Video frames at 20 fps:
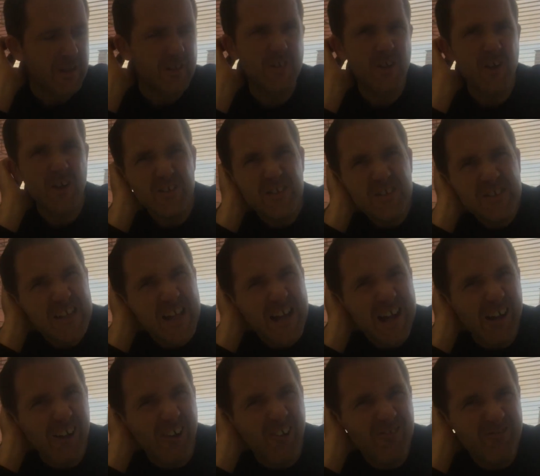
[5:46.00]
Turns
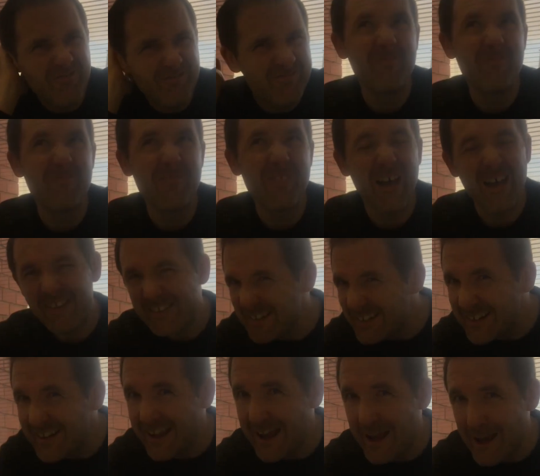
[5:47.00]
out that
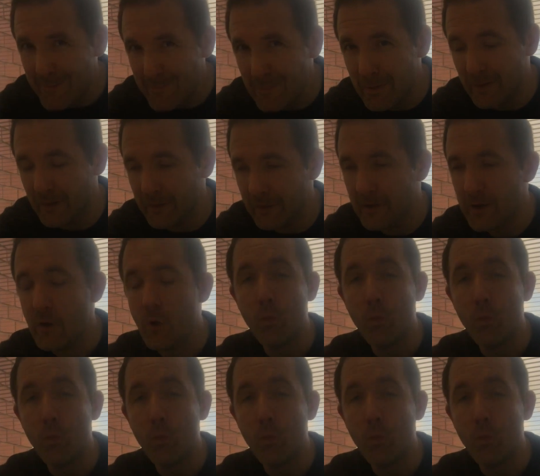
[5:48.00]
didn't happen.